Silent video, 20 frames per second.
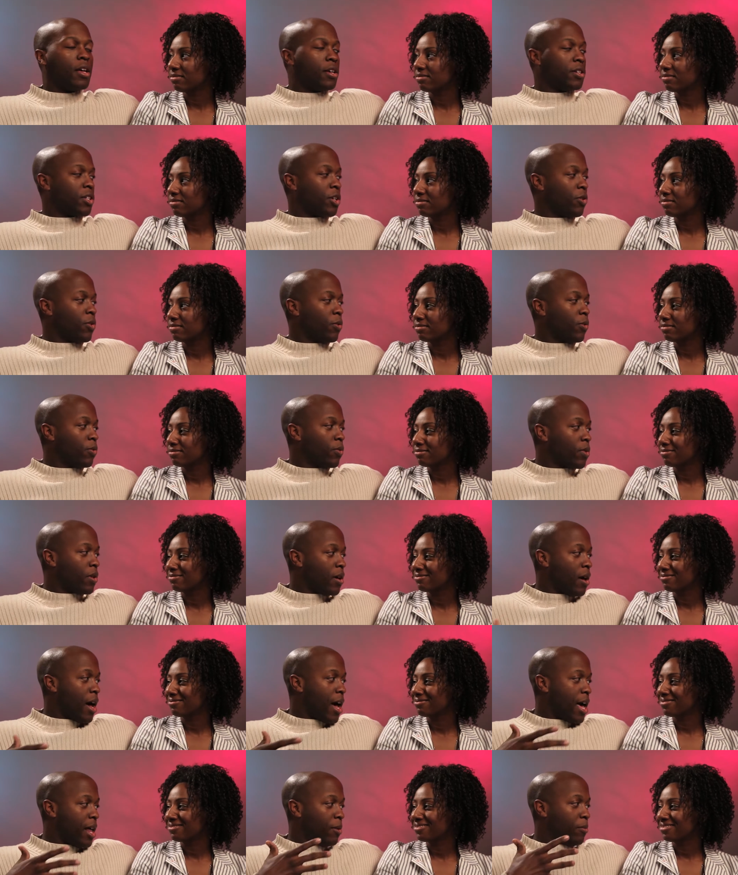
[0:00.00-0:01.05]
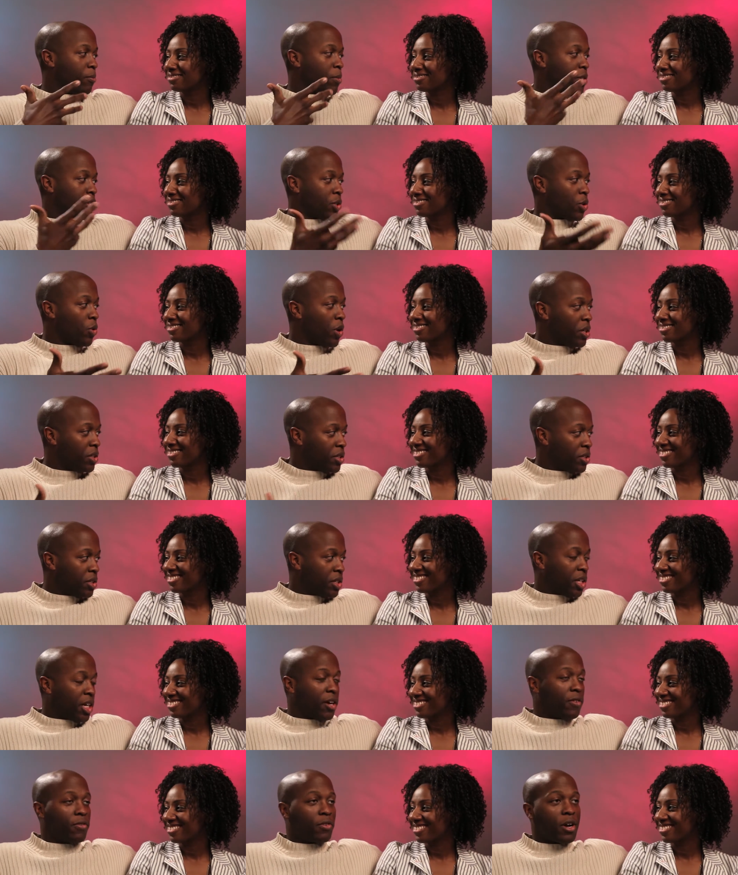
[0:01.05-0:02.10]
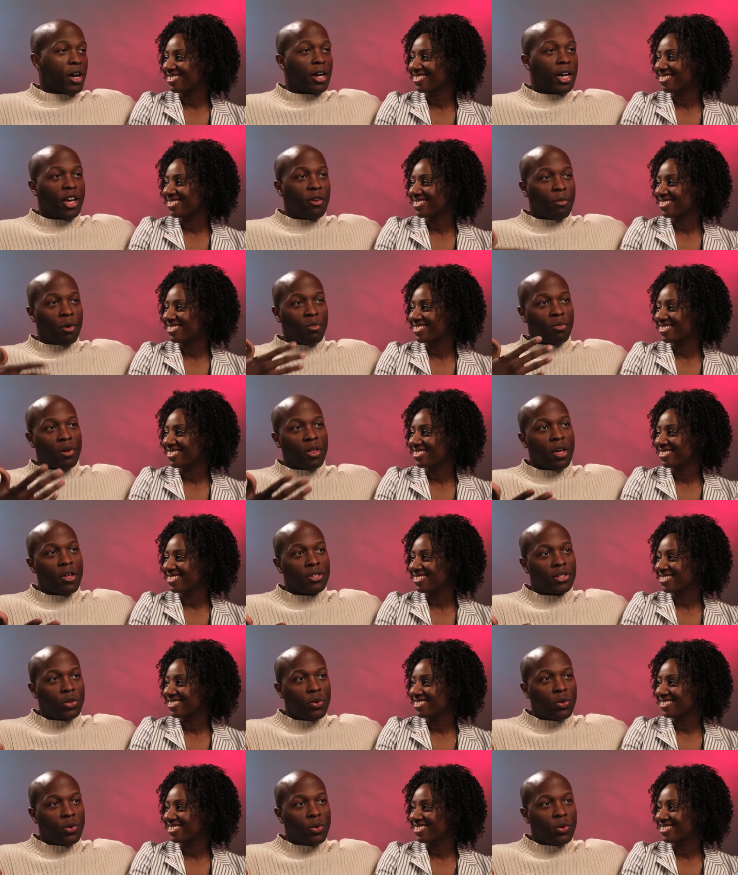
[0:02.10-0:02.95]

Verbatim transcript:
Speaker 1: so I had a bunch of questions to give her. I gave my brother all these